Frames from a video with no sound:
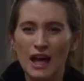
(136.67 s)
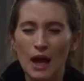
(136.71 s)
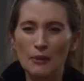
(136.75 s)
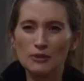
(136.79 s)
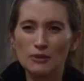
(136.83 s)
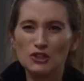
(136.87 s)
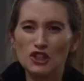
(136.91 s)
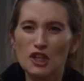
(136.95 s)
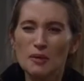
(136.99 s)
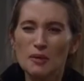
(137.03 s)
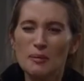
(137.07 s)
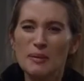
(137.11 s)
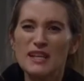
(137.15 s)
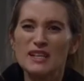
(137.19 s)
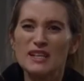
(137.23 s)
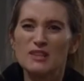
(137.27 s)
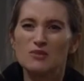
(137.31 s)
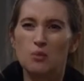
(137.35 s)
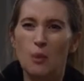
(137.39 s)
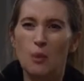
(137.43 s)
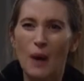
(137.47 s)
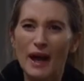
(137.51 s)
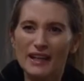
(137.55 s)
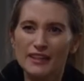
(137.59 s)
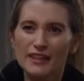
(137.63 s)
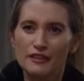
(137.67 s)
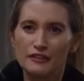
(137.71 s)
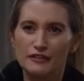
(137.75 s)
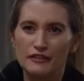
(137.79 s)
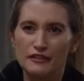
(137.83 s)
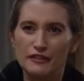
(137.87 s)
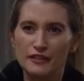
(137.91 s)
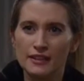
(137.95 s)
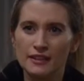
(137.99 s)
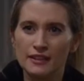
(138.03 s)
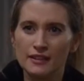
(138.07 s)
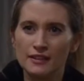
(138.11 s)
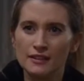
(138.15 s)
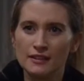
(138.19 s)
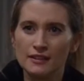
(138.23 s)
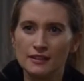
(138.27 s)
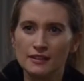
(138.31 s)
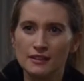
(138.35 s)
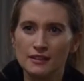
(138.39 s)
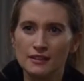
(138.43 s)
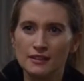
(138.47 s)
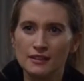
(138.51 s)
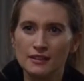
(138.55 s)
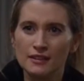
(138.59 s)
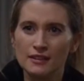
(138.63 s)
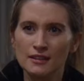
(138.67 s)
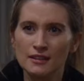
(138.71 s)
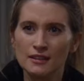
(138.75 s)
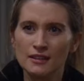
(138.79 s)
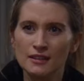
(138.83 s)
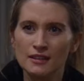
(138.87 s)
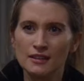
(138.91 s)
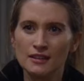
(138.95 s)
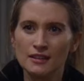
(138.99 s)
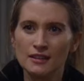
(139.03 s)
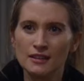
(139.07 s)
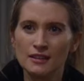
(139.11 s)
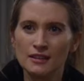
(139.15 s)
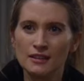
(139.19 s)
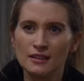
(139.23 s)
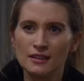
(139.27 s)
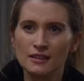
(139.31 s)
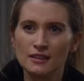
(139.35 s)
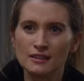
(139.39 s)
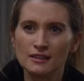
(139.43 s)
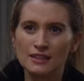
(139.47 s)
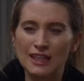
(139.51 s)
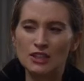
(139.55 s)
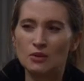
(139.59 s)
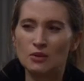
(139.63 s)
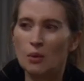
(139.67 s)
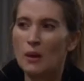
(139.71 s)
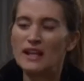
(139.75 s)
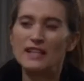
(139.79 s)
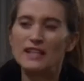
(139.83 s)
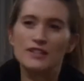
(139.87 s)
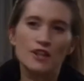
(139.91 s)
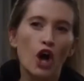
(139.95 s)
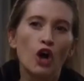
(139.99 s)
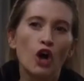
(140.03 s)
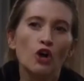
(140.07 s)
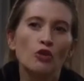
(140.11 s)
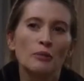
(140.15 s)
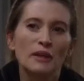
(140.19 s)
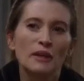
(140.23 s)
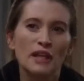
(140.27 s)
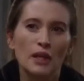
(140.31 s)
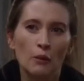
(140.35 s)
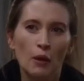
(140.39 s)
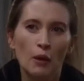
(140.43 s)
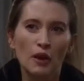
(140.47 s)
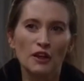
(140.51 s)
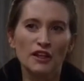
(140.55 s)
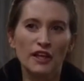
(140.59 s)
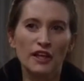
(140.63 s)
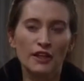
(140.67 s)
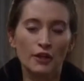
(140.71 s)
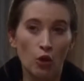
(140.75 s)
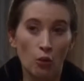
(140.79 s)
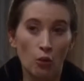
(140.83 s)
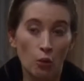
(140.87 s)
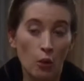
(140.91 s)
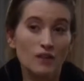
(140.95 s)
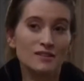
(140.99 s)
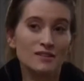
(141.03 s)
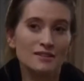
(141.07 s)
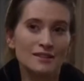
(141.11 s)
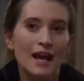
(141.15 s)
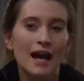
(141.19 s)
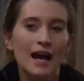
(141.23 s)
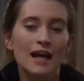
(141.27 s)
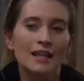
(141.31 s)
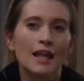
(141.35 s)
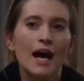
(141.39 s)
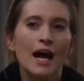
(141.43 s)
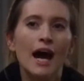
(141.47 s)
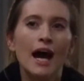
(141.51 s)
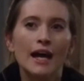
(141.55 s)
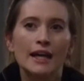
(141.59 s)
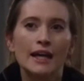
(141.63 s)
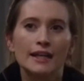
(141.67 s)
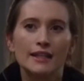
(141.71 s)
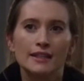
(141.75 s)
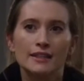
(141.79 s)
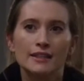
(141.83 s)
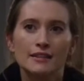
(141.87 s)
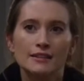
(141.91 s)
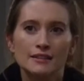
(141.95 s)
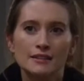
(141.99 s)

I was going to be his wife. That's what he told me he wanted, or was that a lie?